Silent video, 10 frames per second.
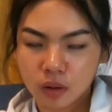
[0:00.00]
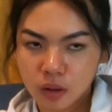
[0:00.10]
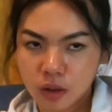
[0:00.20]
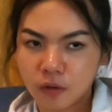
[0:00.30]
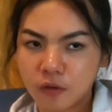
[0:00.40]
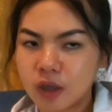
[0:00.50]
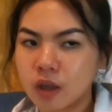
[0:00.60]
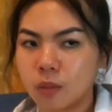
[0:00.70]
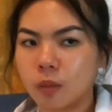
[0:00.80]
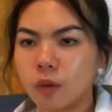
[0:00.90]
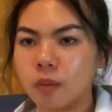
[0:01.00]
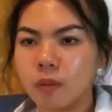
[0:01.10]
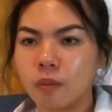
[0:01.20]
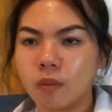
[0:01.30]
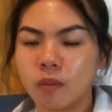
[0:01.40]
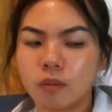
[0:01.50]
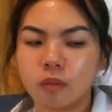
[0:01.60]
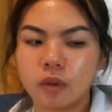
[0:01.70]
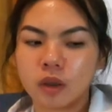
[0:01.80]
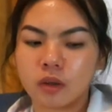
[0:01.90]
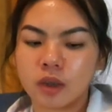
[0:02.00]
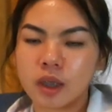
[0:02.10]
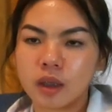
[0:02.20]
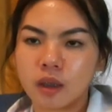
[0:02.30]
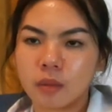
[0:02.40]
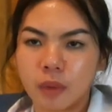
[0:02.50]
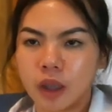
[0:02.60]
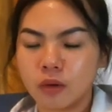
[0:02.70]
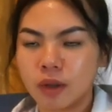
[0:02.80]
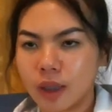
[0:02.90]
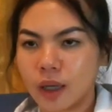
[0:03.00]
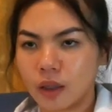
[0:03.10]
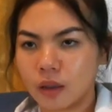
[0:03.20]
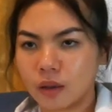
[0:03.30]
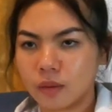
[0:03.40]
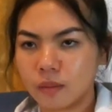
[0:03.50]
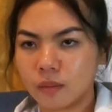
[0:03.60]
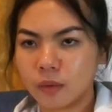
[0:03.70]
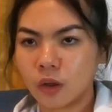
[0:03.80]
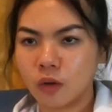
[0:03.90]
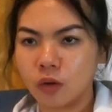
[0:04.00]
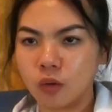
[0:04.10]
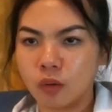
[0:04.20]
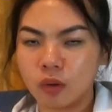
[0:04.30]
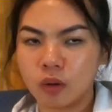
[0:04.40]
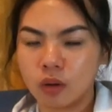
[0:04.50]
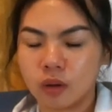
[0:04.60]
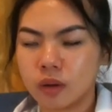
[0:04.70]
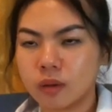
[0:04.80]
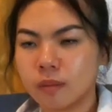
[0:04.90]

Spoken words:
Yeah, fix the problem, the reason make you sad or you hurt.